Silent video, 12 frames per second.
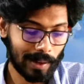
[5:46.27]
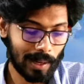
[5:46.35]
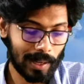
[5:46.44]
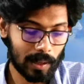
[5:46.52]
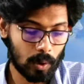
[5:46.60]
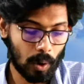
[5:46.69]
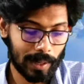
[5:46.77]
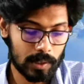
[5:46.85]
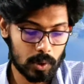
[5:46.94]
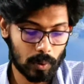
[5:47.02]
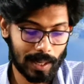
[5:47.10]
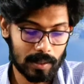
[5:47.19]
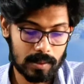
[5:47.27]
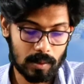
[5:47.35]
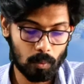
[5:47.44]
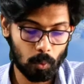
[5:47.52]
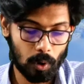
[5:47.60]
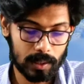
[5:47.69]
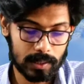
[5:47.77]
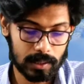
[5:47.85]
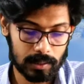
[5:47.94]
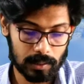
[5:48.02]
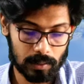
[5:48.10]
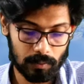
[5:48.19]
really going to get some
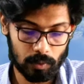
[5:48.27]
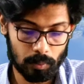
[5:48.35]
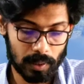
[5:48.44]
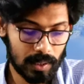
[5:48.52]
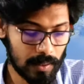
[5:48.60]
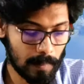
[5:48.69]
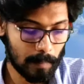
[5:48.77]
water, woman.